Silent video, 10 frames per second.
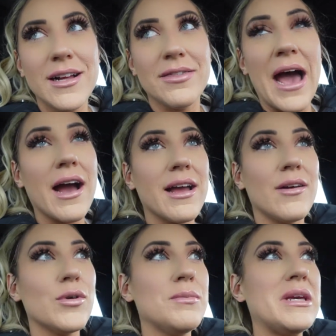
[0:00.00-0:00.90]
that
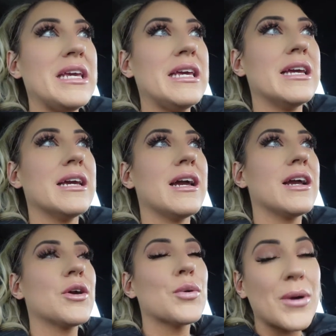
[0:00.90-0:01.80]
would be
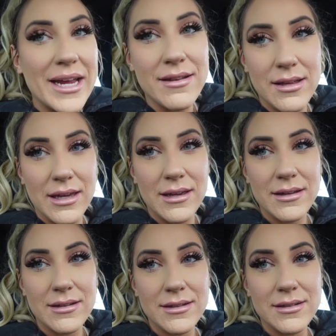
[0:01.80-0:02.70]
crazy.
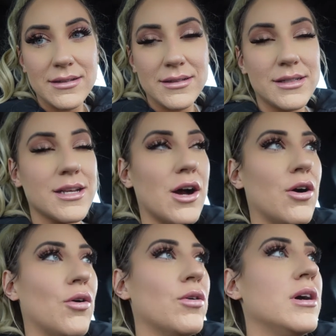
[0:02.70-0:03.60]

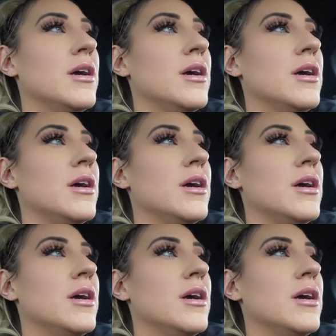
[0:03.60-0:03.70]
So